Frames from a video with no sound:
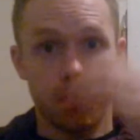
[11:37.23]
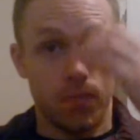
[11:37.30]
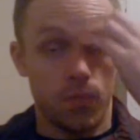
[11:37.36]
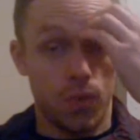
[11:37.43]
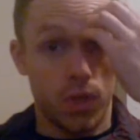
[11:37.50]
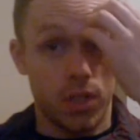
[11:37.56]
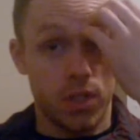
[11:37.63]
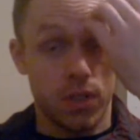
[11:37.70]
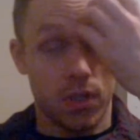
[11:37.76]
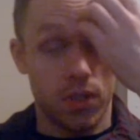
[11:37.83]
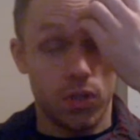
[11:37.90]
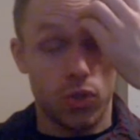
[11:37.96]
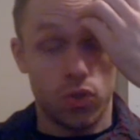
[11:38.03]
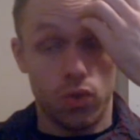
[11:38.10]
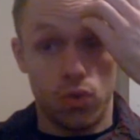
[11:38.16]
which is
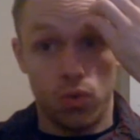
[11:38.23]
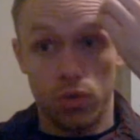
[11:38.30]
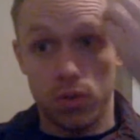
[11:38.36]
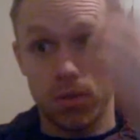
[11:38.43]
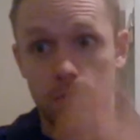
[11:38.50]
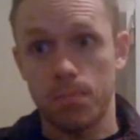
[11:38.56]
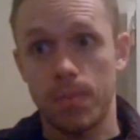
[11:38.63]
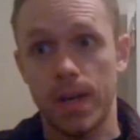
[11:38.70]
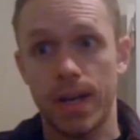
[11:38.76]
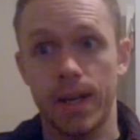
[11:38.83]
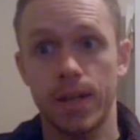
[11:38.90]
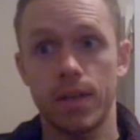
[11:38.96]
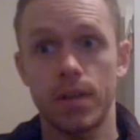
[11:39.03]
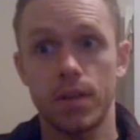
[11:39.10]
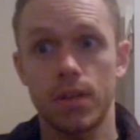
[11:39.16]
controlled
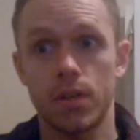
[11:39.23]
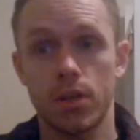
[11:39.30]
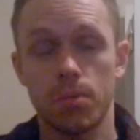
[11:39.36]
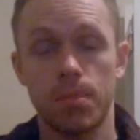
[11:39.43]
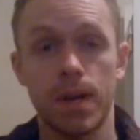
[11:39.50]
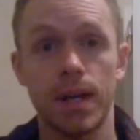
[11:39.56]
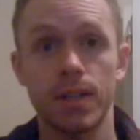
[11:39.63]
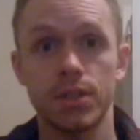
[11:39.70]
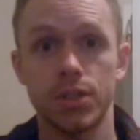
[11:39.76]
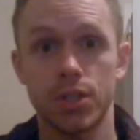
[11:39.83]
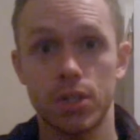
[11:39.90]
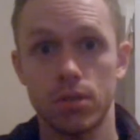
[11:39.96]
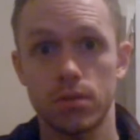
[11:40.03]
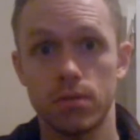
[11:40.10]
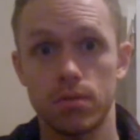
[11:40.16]
by your
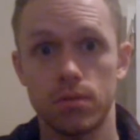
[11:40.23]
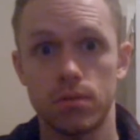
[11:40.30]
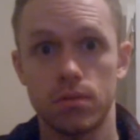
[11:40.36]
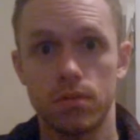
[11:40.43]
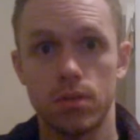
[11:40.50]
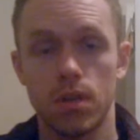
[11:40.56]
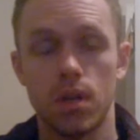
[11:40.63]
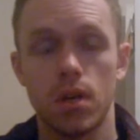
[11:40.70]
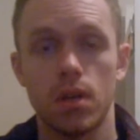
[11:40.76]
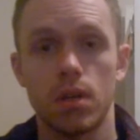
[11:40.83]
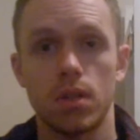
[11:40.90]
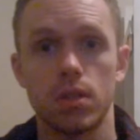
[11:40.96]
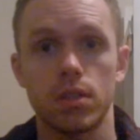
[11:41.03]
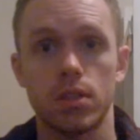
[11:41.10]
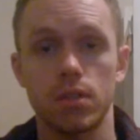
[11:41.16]
posture.
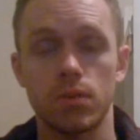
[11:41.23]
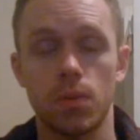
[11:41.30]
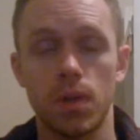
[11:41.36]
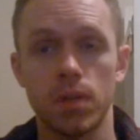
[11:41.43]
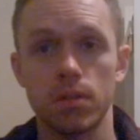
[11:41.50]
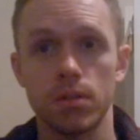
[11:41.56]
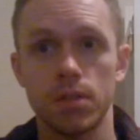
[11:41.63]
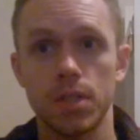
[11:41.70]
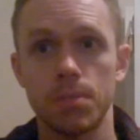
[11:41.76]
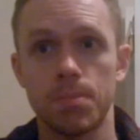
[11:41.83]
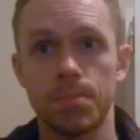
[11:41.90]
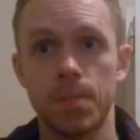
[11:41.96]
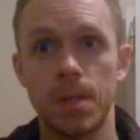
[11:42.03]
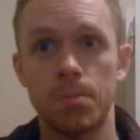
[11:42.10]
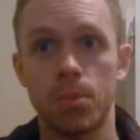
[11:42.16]
This is why you'll see
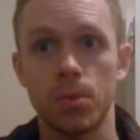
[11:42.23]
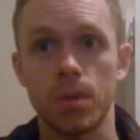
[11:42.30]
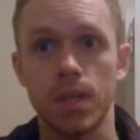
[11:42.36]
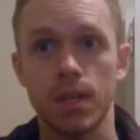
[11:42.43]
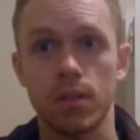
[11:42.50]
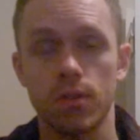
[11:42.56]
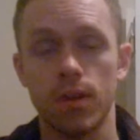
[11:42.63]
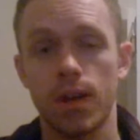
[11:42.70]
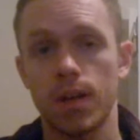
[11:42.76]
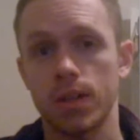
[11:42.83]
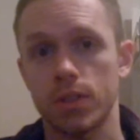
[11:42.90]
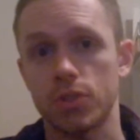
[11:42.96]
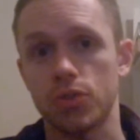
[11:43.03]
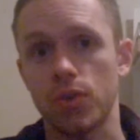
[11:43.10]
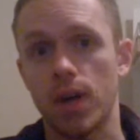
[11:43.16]
people get
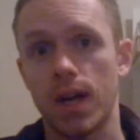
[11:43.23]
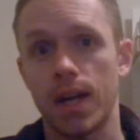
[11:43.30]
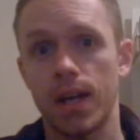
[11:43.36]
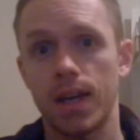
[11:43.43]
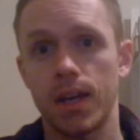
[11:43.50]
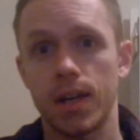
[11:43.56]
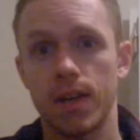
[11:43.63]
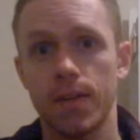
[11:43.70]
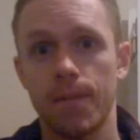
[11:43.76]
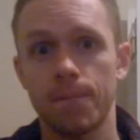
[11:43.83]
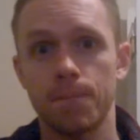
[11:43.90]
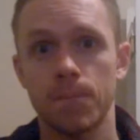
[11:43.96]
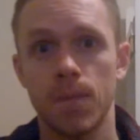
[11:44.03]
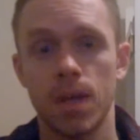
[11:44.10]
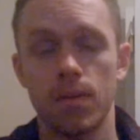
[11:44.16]
chronic dry eye,
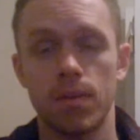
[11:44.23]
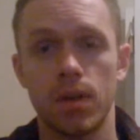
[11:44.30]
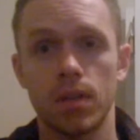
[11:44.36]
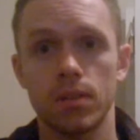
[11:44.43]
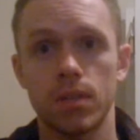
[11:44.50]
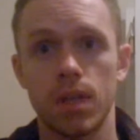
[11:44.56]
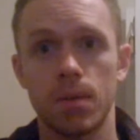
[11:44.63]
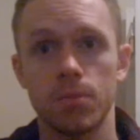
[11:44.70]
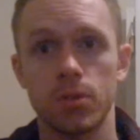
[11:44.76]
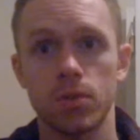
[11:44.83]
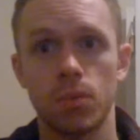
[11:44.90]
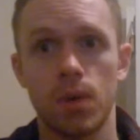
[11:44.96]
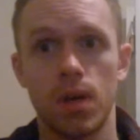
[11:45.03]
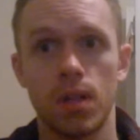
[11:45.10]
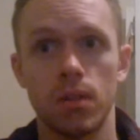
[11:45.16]
have a hard time
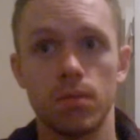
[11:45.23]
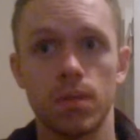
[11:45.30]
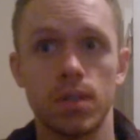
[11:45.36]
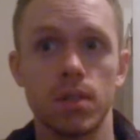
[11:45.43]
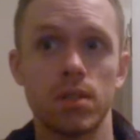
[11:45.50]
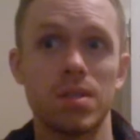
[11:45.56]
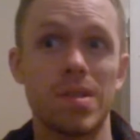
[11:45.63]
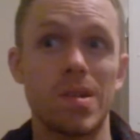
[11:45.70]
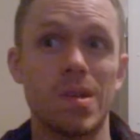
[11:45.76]
swallowing,